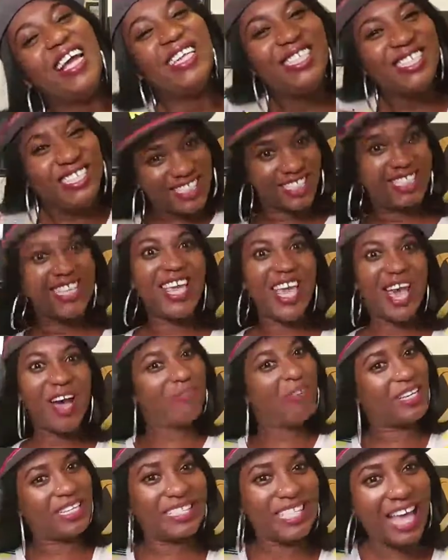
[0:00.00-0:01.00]
You see,
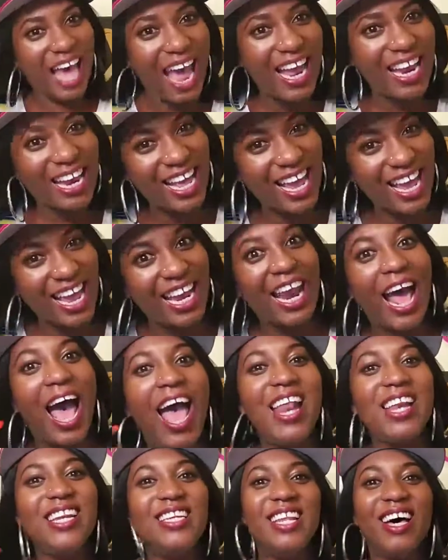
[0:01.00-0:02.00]
I'm excited.
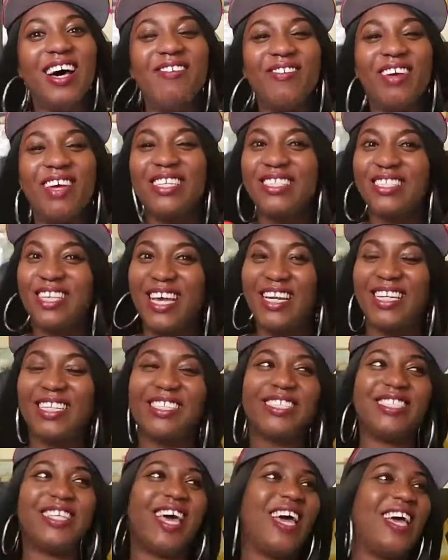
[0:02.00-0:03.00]
I love exciting
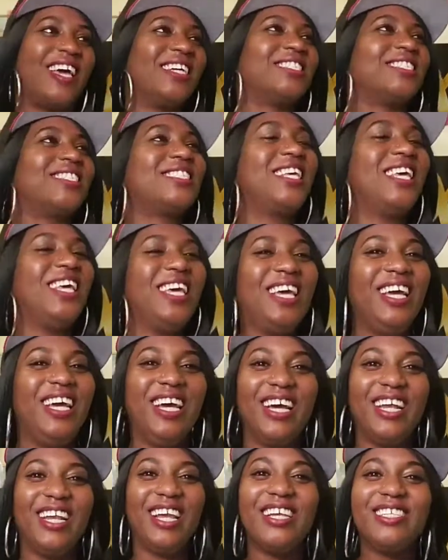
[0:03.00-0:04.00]
sex.
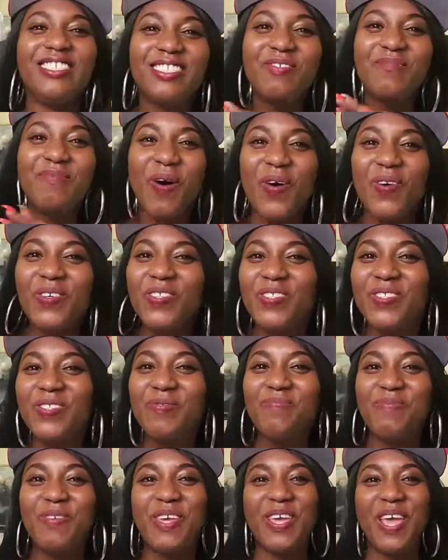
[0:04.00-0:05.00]
It's supposed
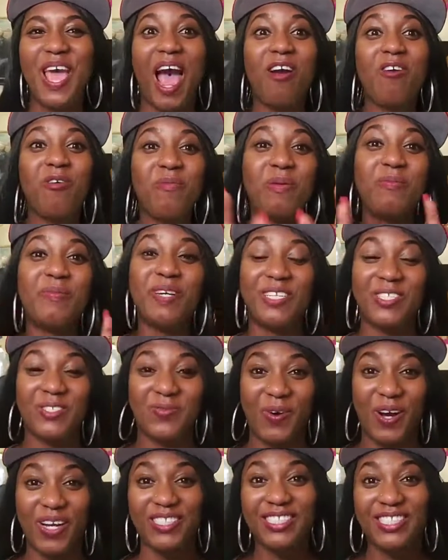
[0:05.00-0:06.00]
to be. I remember this
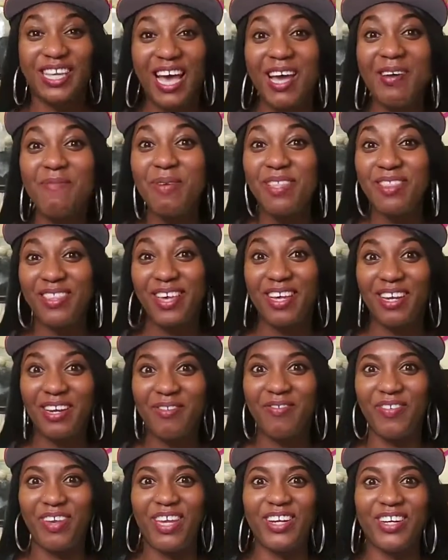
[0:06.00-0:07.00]
one time in the
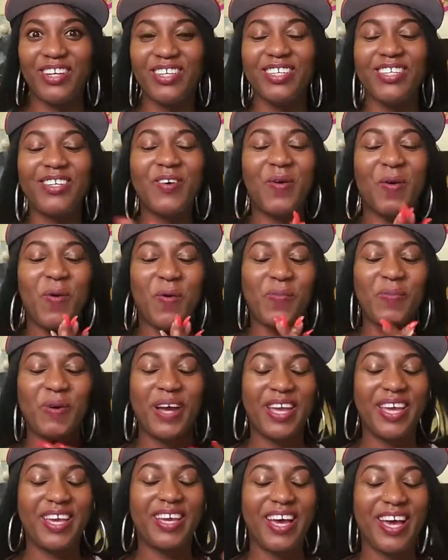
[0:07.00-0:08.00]
elevator. Oh
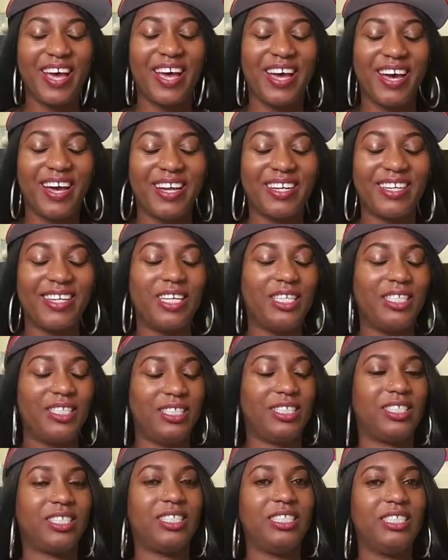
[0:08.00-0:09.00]
my god.
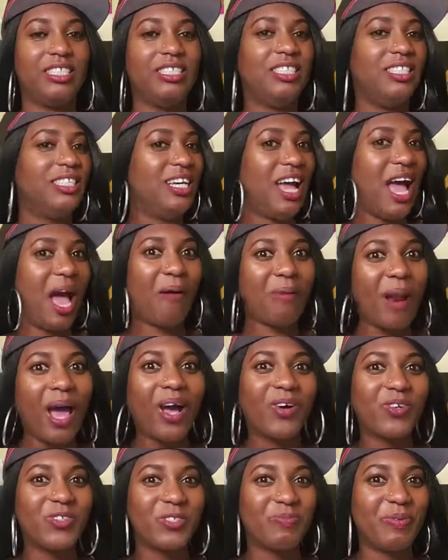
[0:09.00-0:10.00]
I'm
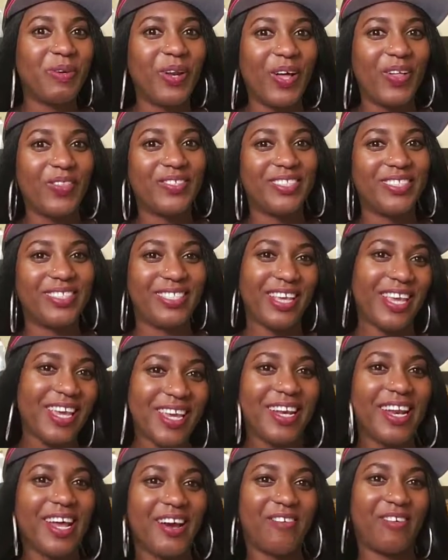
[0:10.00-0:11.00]
not gonna spill all the
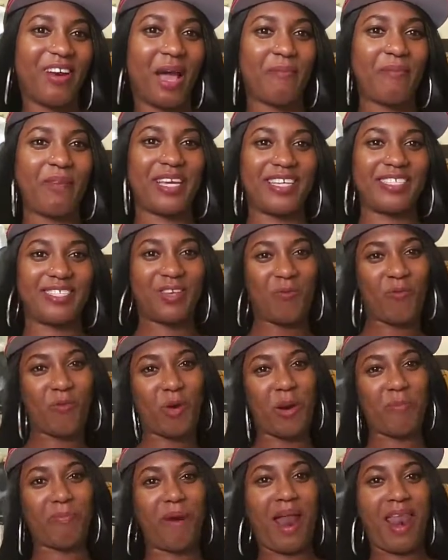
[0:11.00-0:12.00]
tea now. Not because I'm
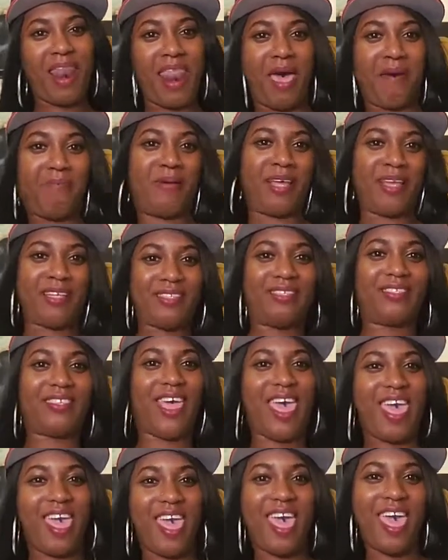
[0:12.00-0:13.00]
wearing my lemons.
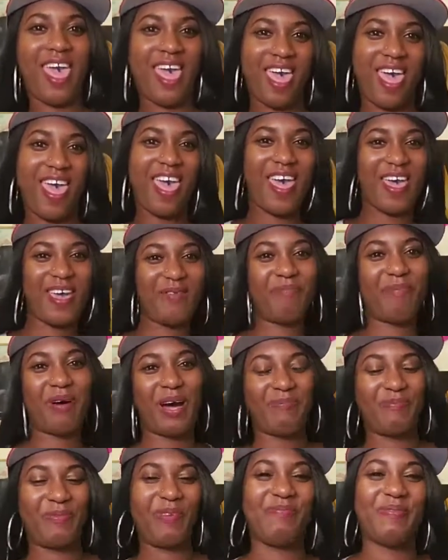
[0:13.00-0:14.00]
Hey,
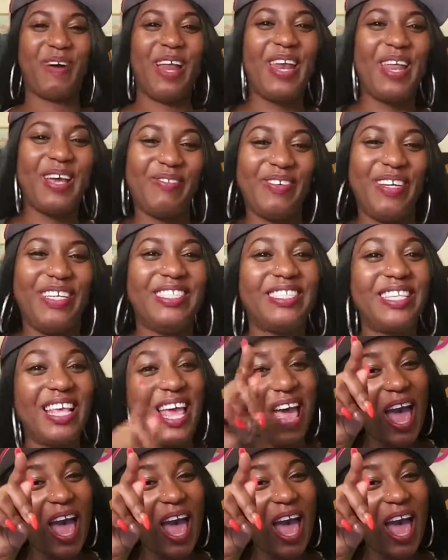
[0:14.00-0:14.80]
popping my lemons.